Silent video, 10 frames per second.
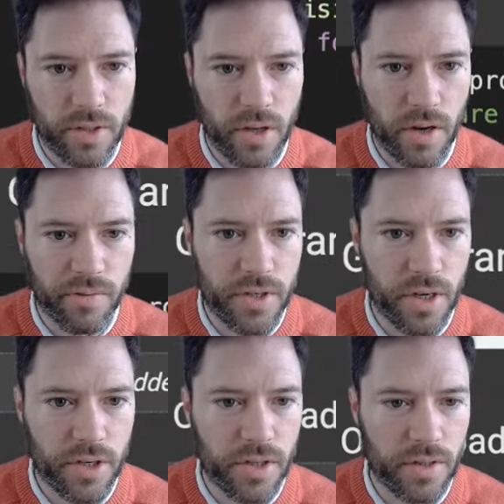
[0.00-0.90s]
in the
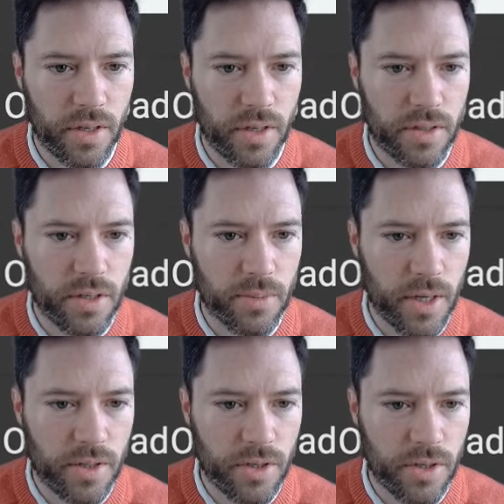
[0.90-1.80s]
conversation. That's these
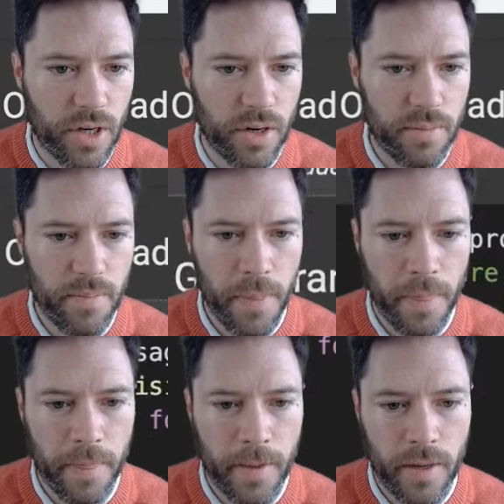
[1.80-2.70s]
messages here.
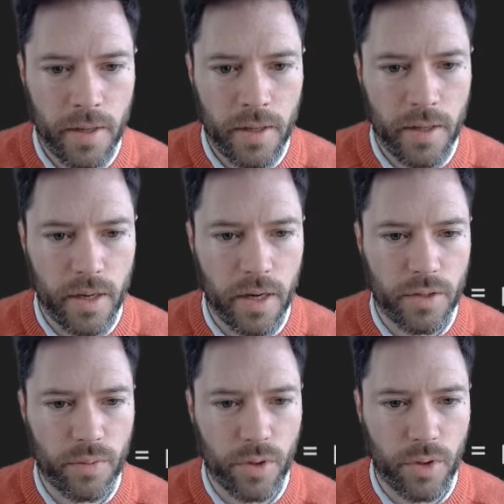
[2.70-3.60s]

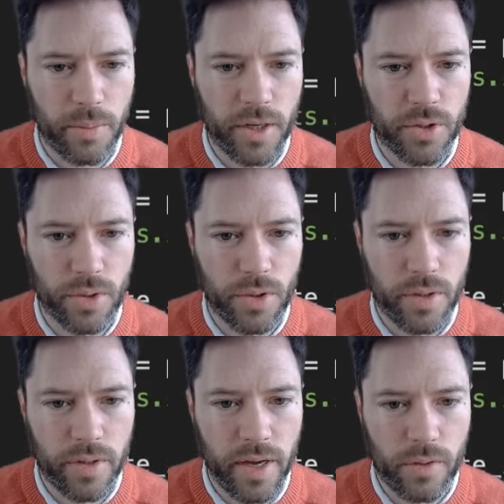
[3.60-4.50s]
And we're going to make
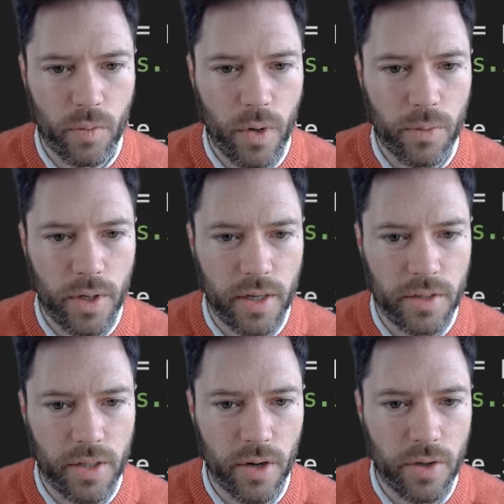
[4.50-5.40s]
sure that when we
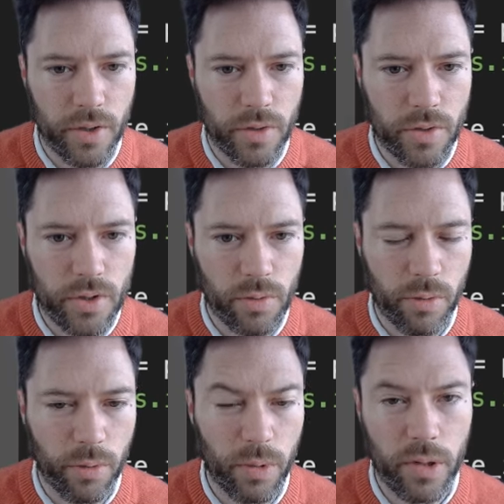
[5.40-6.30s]
hit the audio, so
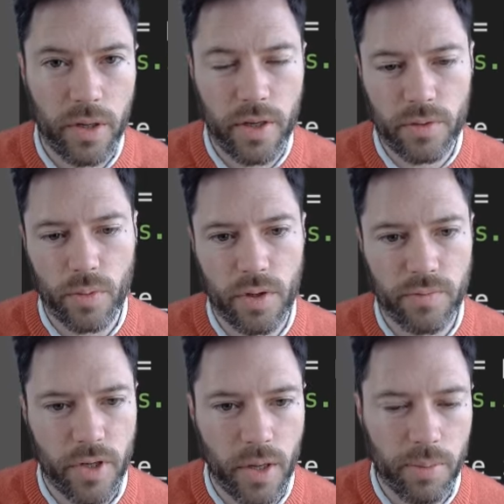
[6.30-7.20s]
when we hit one
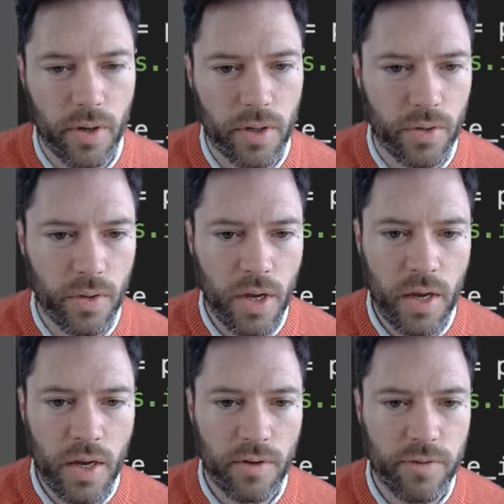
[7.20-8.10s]
of type audio,
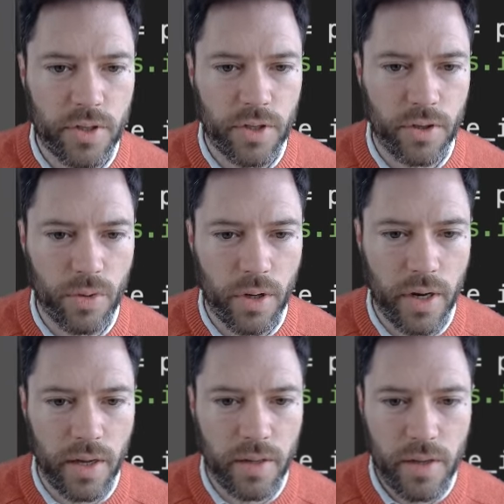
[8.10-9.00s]
if it's a
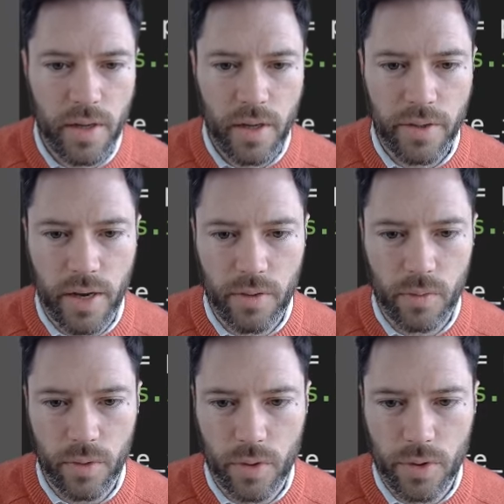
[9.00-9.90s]
URL, then
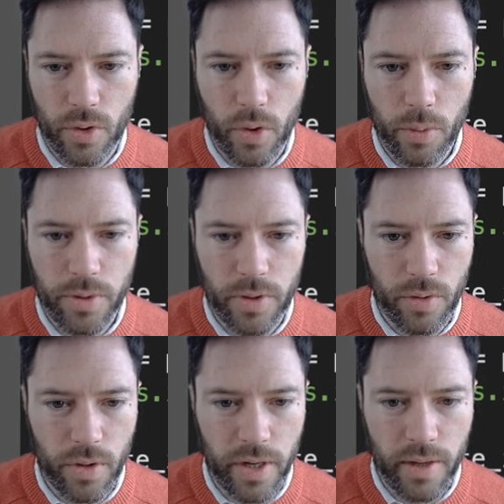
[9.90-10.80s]
we're going to open the
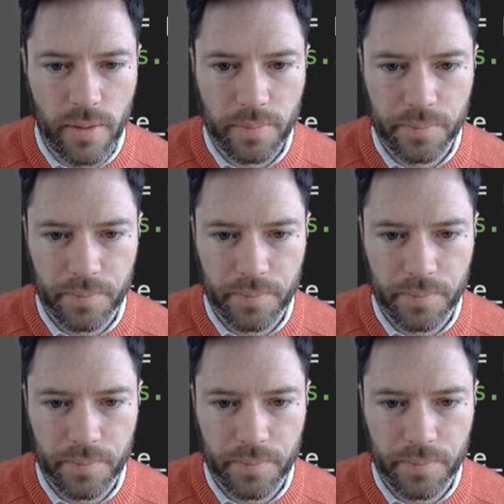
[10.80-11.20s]
URL